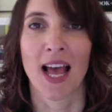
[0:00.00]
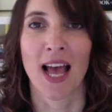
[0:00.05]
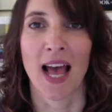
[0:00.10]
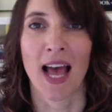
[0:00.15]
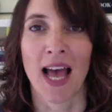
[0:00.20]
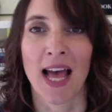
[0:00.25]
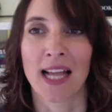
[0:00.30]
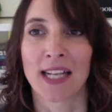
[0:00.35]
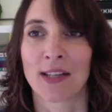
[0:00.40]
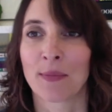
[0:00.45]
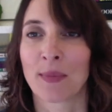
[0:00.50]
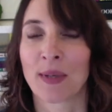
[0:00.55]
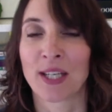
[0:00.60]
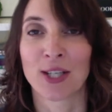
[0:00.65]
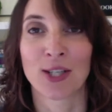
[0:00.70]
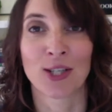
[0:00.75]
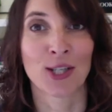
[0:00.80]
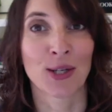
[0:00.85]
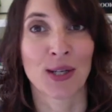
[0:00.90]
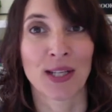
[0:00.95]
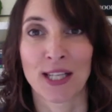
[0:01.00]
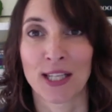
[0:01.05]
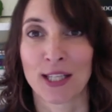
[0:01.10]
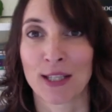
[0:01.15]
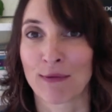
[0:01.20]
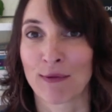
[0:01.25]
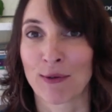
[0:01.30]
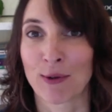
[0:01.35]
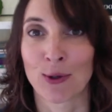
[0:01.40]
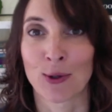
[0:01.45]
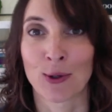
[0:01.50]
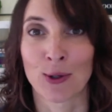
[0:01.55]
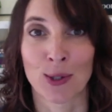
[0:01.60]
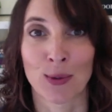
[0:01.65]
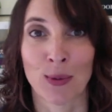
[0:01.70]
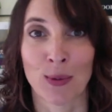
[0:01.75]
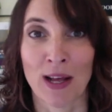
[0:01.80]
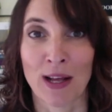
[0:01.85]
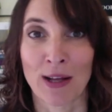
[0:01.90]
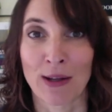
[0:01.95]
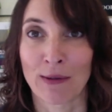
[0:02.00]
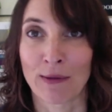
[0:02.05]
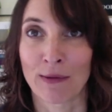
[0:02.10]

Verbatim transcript: And I've been doing this for twelve